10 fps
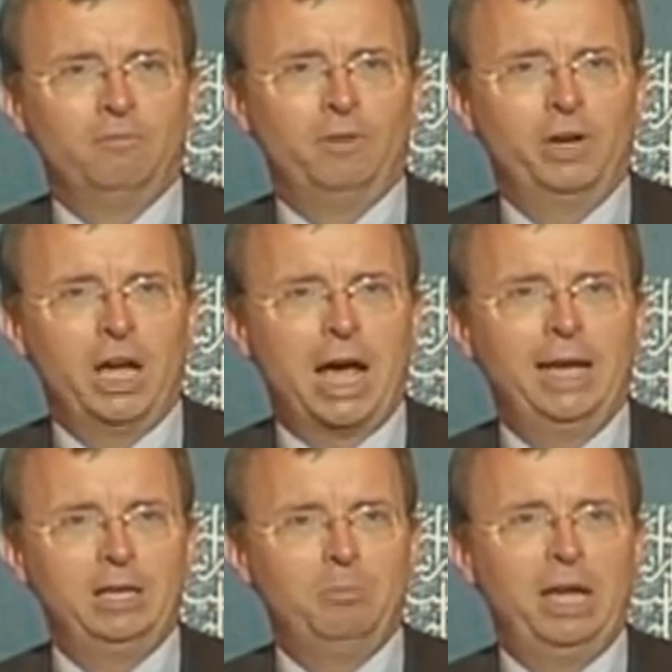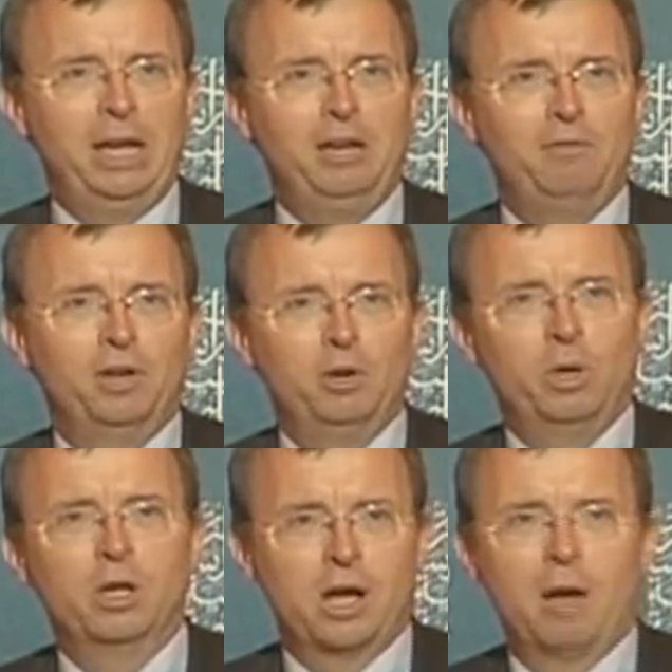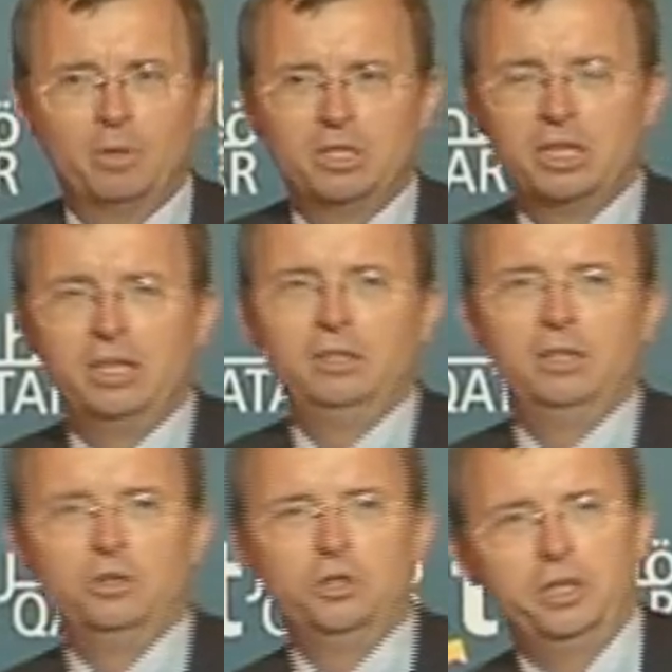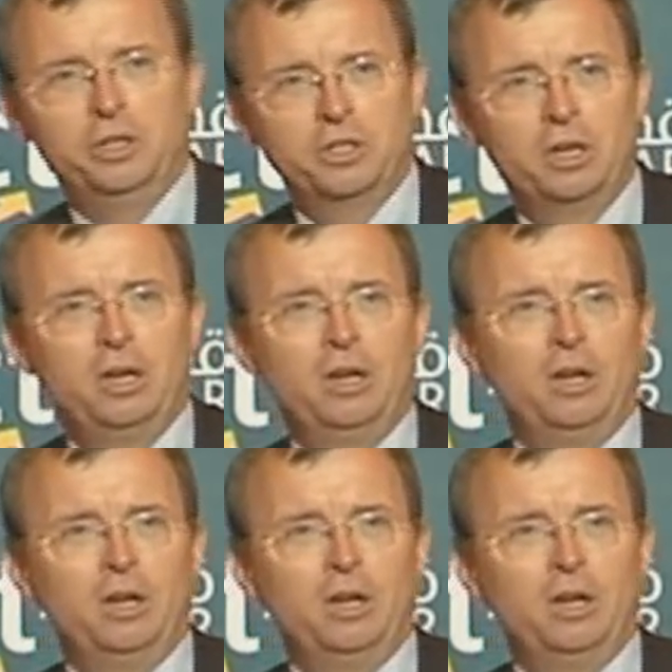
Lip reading: Very highly paid, very well compensated engineers